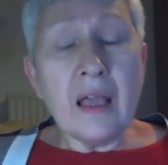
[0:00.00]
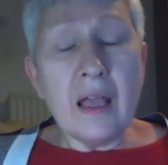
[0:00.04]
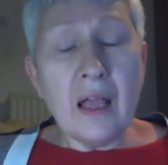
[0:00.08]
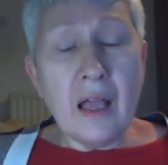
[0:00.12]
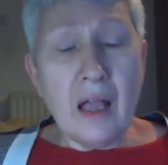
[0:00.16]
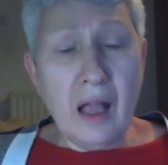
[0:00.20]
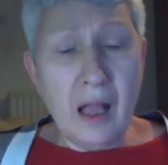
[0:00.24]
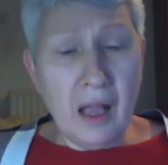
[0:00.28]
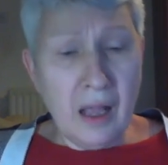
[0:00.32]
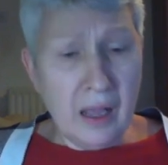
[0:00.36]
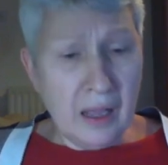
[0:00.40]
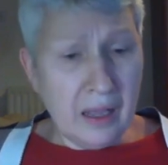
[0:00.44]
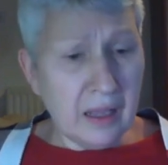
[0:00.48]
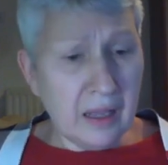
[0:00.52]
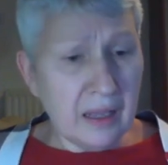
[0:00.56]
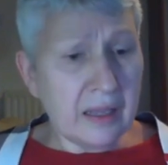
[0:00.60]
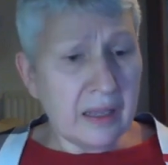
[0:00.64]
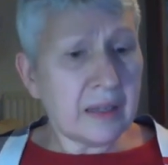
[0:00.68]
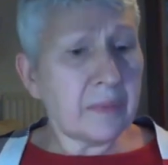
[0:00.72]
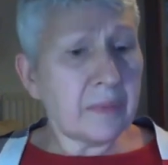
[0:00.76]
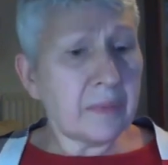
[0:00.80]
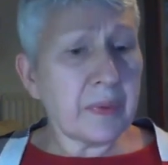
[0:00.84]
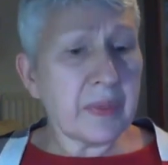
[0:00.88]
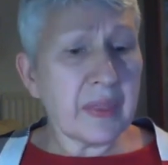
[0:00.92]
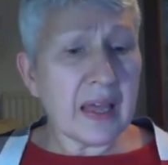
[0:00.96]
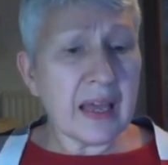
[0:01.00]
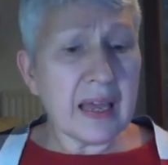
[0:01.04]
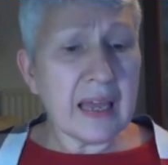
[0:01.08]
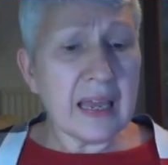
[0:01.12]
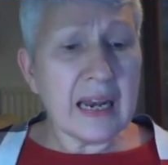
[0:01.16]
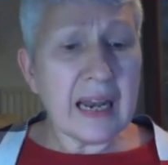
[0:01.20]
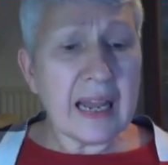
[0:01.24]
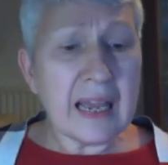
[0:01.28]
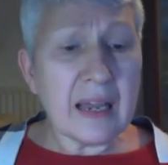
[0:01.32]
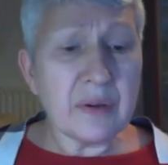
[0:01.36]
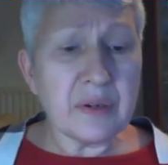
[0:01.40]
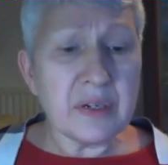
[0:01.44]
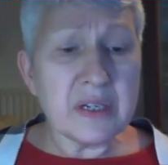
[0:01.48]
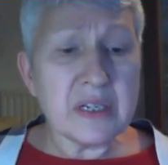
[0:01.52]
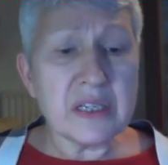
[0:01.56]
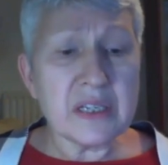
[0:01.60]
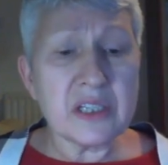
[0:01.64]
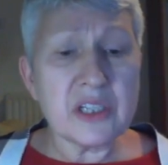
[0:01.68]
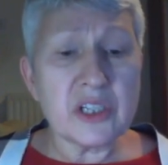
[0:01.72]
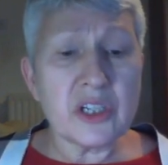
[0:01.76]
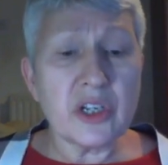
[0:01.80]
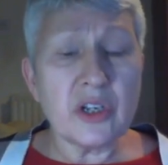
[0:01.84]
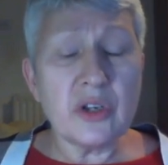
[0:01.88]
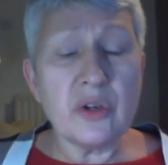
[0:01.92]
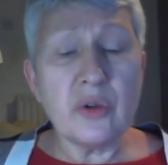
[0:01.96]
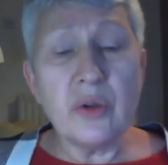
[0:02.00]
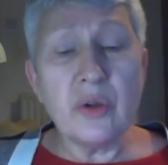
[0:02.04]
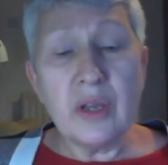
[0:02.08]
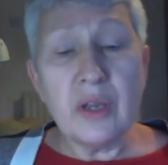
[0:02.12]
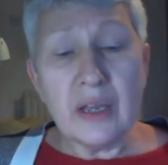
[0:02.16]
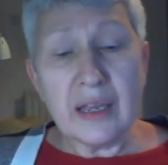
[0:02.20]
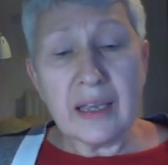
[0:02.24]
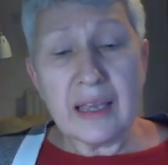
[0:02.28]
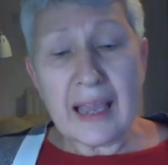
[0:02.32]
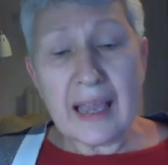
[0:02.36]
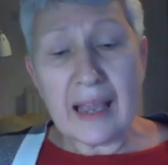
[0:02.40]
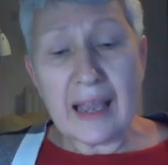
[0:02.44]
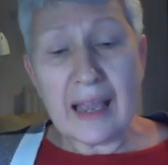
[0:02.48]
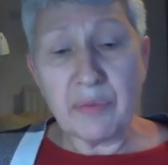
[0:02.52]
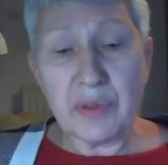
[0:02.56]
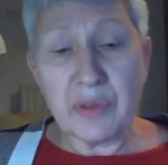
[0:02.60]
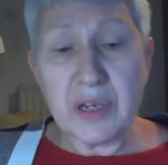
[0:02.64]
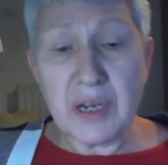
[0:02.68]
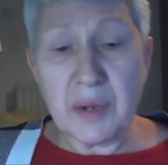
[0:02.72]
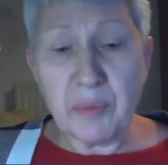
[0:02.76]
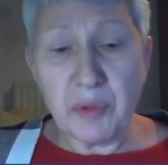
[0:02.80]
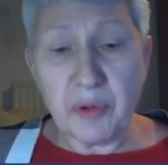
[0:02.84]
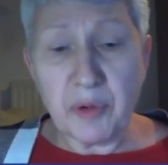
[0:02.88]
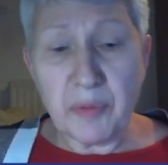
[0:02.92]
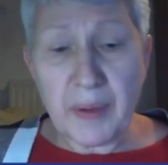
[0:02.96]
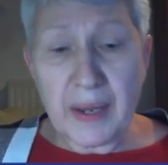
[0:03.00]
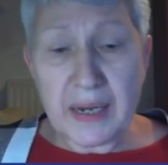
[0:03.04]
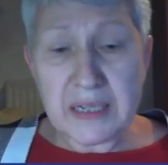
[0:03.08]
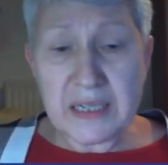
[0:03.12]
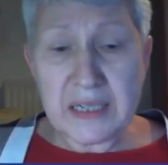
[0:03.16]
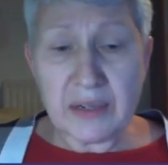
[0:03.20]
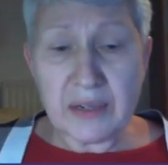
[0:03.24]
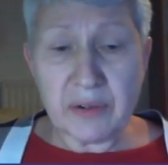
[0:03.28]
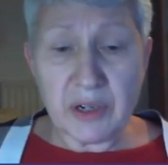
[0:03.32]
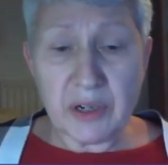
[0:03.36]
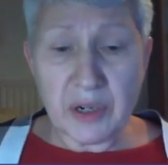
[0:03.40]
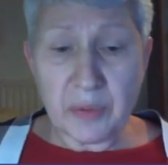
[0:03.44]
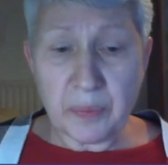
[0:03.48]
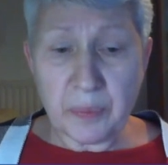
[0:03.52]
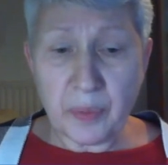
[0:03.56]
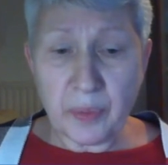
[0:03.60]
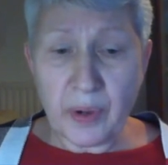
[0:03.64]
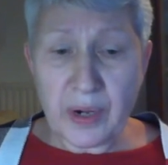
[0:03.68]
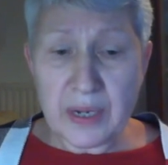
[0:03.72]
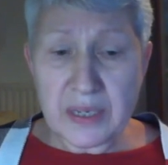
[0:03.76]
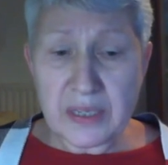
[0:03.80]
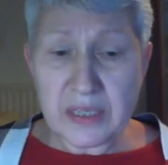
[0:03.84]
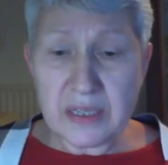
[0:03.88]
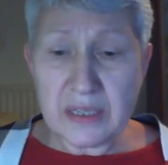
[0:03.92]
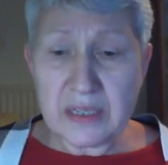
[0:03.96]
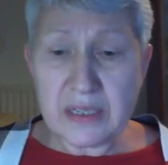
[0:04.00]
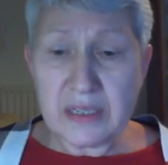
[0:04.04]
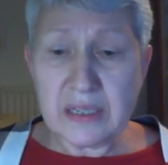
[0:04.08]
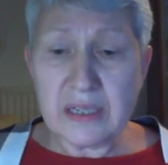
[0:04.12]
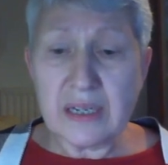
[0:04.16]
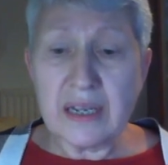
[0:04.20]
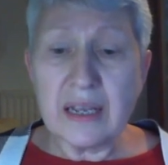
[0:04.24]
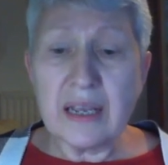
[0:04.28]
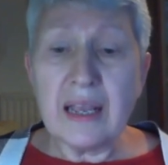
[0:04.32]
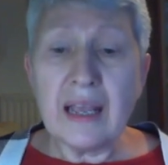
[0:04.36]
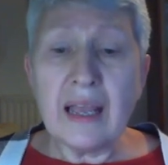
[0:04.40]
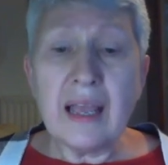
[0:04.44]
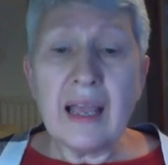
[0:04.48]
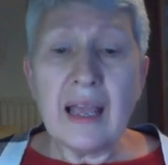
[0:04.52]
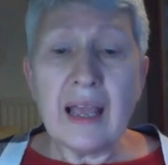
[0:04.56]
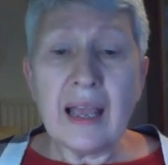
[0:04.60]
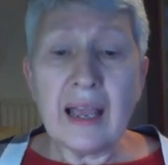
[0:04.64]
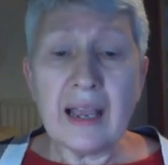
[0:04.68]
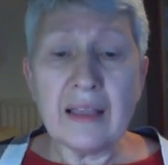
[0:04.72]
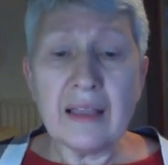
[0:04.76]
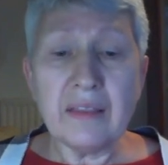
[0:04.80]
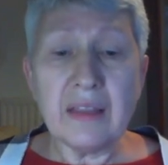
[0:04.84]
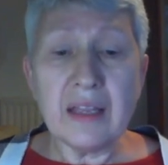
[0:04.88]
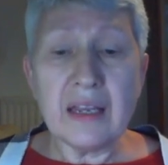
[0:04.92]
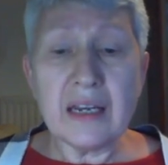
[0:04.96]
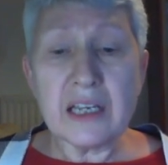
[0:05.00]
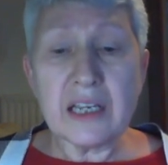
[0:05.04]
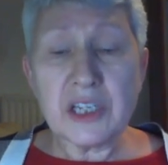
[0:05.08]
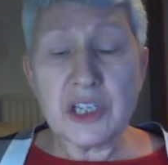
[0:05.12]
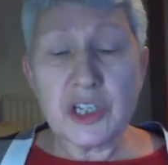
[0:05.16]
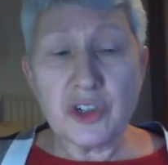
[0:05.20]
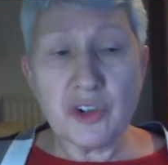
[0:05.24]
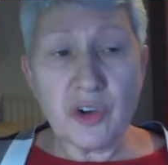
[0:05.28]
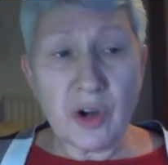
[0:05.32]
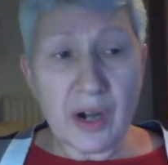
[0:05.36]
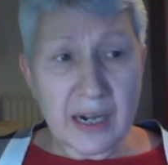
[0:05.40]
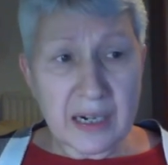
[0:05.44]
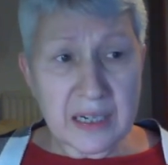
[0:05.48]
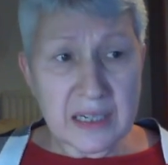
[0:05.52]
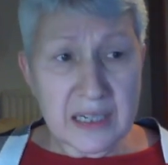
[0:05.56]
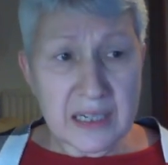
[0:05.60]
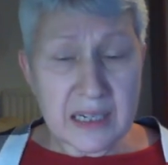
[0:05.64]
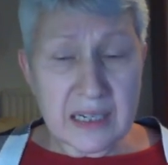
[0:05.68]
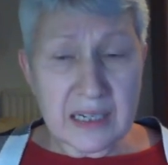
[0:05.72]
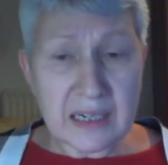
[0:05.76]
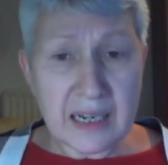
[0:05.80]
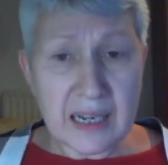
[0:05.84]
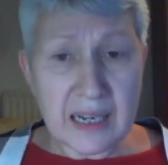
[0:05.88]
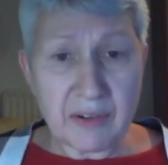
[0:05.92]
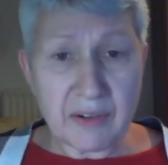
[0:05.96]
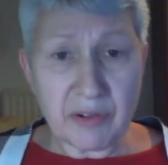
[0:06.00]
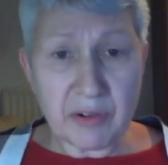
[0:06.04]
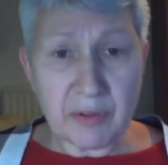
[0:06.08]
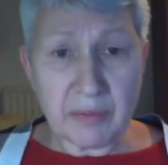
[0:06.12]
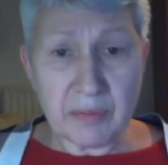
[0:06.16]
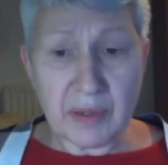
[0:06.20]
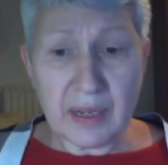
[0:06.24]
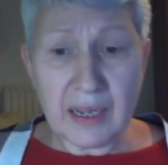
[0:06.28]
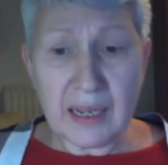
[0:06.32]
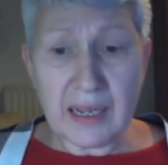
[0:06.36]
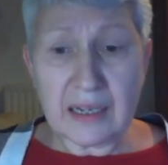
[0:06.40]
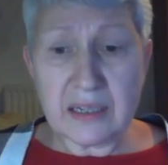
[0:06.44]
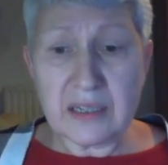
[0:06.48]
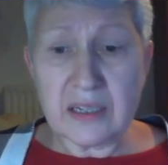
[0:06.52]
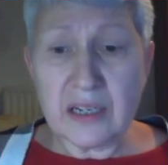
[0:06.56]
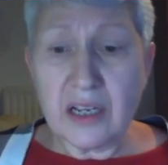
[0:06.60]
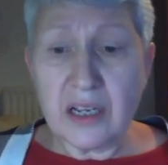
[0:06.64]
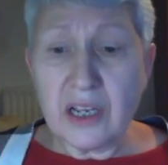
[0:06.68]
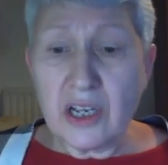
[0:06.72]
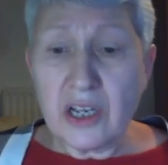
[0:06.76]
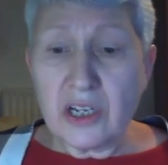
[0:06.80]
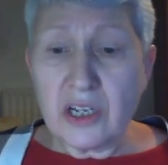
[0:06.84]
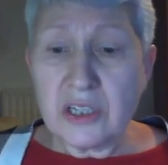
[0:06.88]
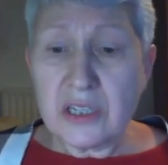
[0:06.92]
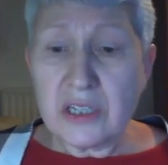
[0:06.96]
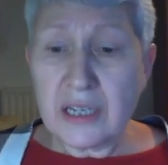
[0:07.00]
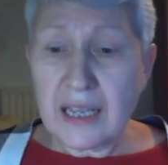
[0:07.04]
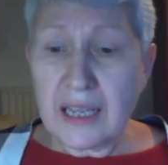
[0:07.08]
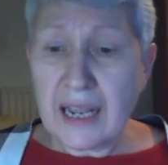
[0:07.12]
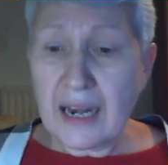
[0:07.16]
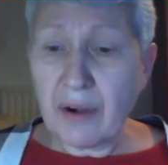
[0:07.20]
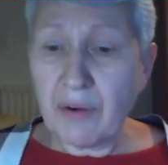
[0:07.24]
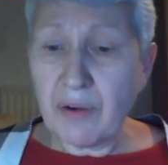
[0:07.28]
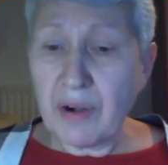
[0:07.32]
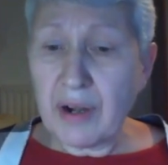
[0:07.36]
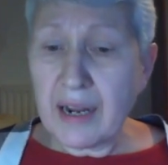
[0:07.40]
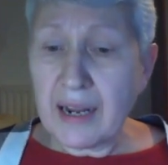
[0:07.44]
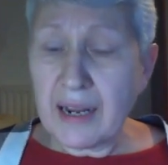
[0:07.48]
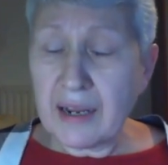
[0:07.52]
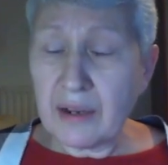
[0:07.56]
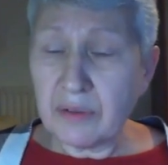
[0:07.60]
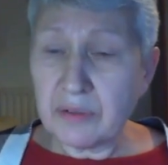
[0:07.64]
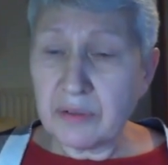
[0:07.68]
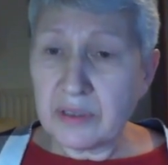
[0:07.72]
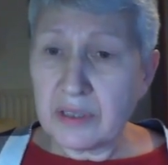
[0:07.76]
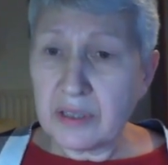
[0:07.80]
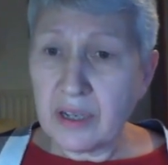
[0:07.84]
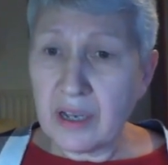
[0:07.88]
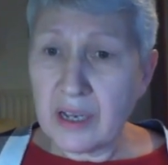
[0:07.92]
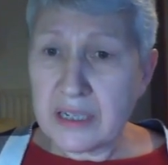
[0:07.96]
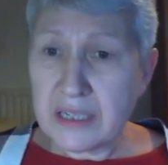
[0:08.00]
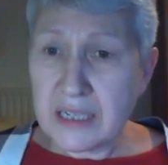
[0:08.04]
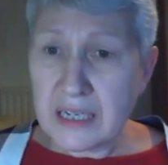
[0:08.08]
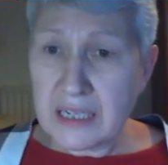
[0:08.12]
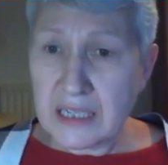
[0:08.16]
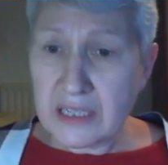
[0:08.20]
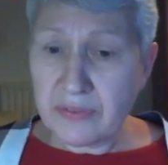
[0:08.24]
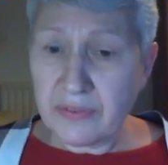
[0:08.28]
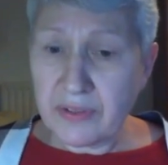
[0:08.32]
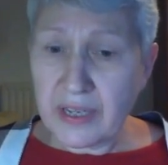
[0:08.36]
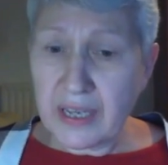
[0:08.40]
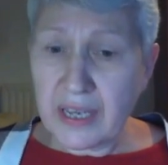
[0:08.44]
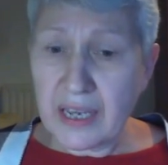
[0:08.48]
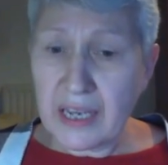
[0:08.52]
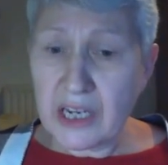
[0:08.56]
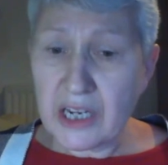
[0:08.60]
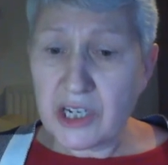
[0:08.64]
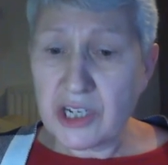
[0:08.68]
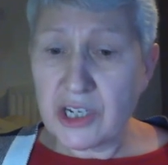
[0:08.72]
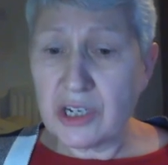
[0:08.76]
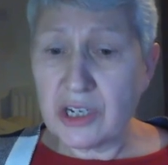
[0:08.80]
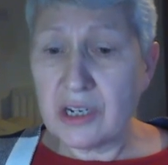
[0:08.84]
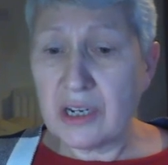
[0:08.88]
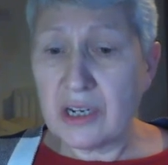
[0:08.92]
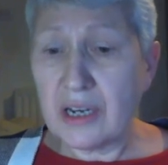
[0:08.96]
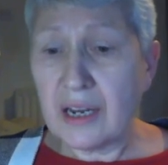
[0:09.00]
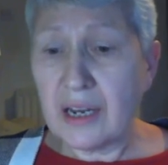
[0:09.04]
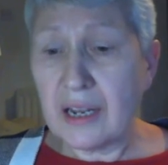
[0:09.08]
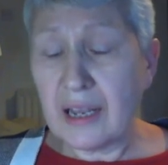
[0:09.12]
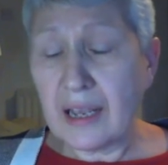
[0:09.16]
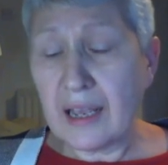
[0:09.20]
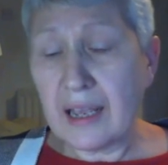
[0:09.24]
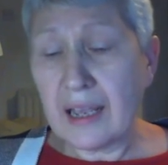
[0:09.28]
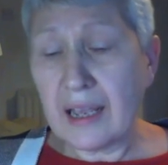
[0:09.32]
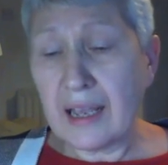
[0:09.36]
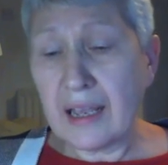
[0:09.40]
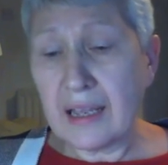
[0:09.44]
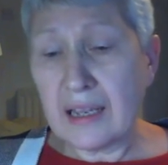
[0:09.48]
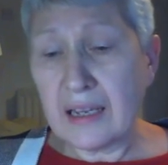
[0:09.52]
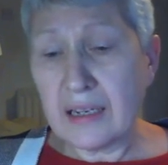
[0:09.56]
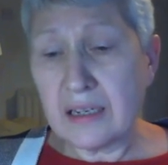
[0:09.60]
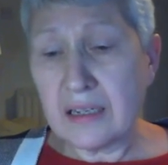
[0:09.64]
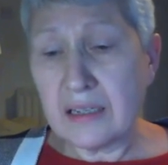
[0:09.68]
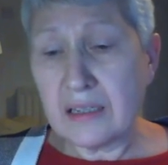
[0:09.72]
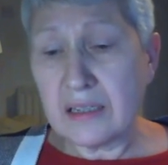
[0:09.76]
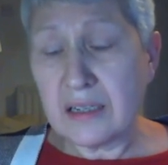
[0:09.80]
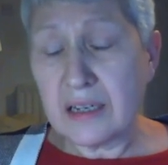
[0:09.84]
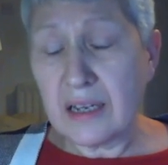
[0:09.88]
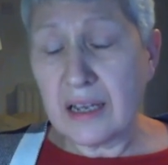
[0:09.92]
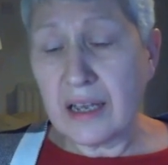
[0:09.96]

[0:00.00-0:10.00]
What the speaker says: But that allowed us to count the number of bacteria present and then extract DNA from that to carry out identification and